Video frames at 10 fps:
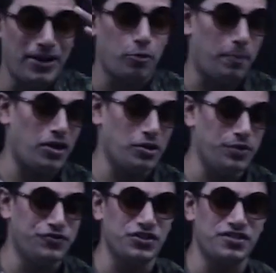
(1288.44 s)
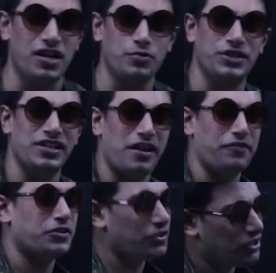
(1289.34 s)
beg your pardon, we're just done with the
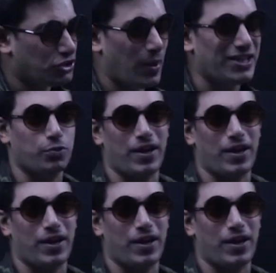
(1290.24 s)
11th, the 12th